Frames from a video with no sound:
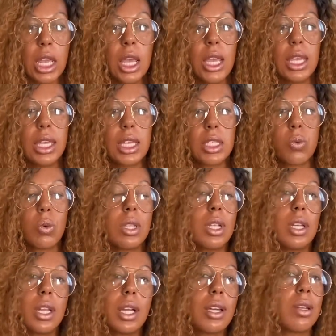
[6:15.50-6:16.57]
guess what? They're not
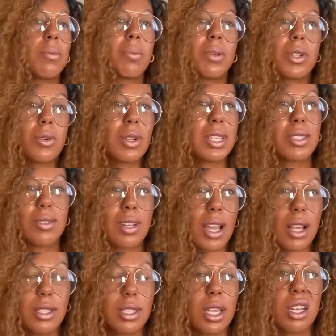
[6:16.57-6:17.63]
going to progress on the
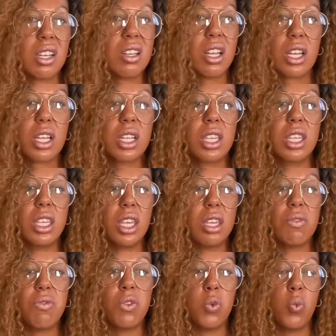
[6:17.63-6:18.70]
outside. They're not going to give
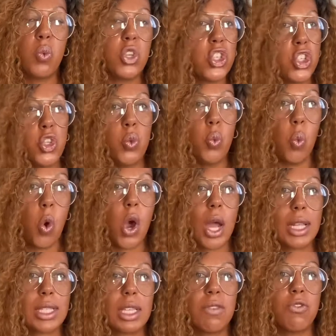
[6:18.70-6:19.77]
you what you want
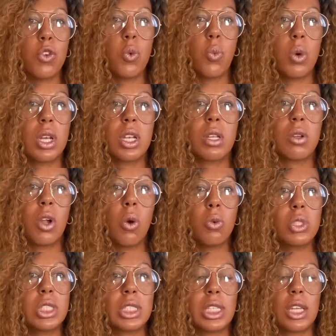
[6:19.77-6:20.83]
if you're one of the
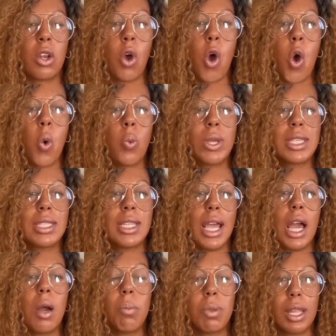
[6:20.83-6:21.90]
coaches that always
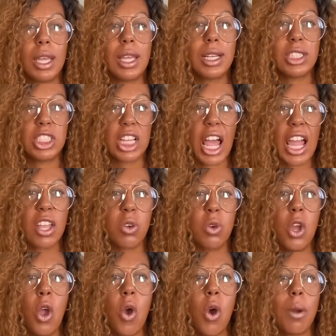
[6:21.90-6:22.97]
downplay a child
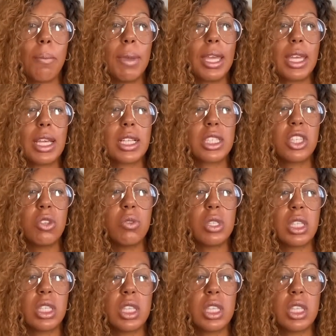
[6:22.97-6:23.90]
or make excuses